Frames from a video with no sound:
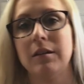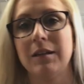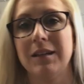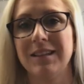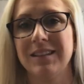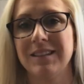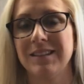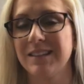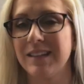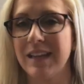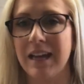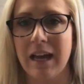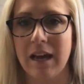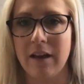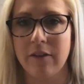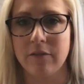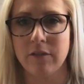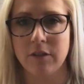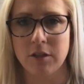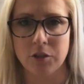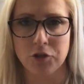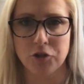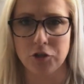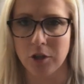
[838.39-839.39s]
it doesn't have
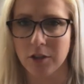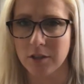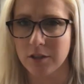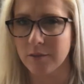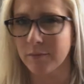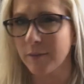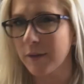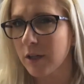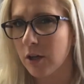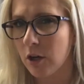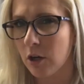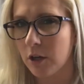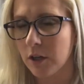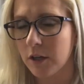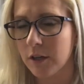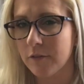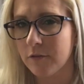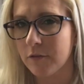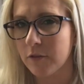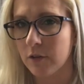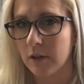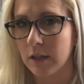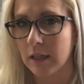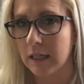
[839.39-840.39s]
an adjustment on it
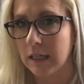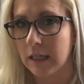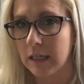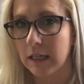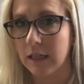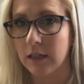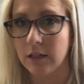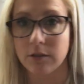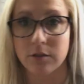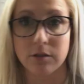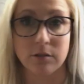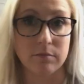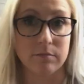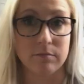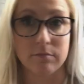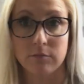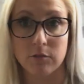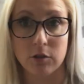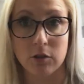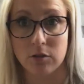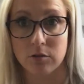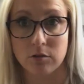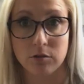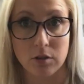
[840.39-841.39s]
for like heat, it just
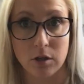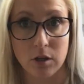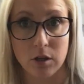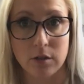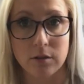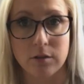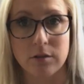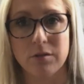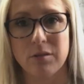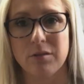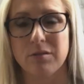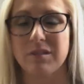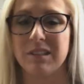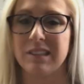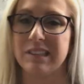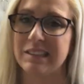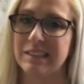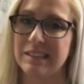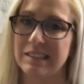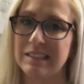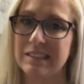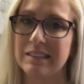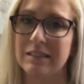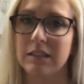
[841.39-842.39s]
turns on. So I was like,
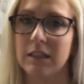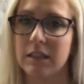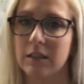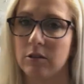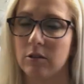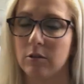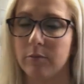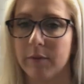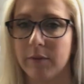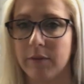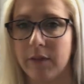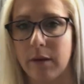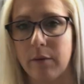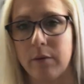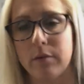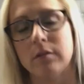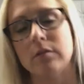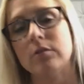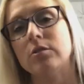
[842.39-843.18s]
I don't know about that one.